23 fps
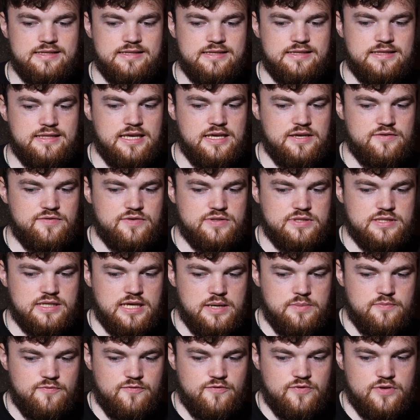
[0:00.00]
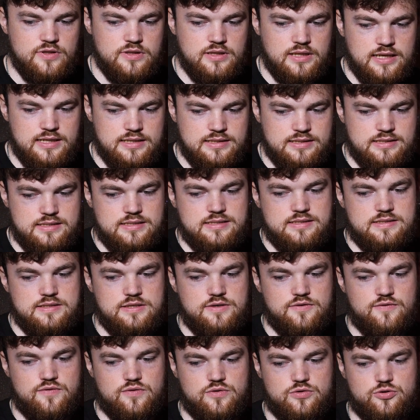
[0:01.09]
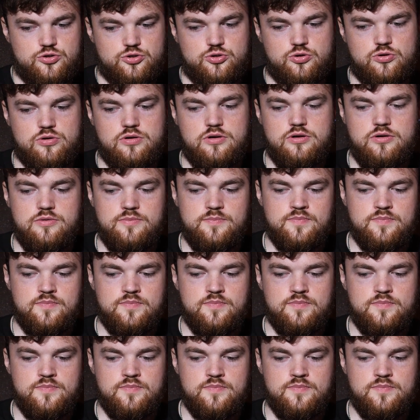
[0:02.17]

David Hemphill, and Steve Sugar.